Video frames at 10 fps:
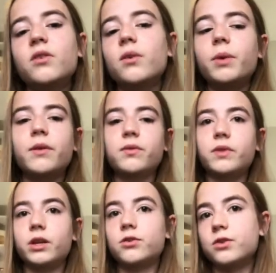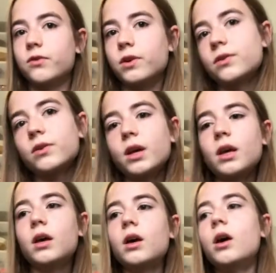so we have a flatter surface.
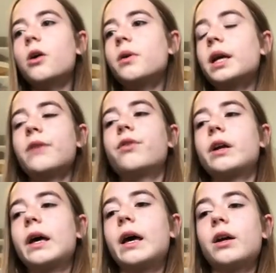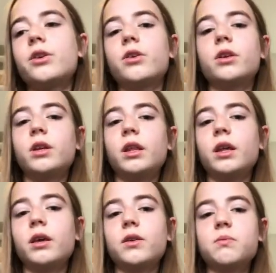Oh, and I forgot to add, you're gonna need
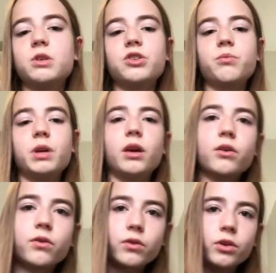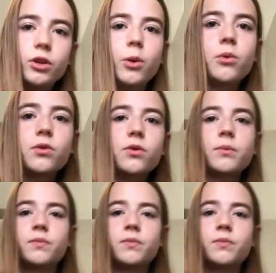like a smidge of pink for the nose.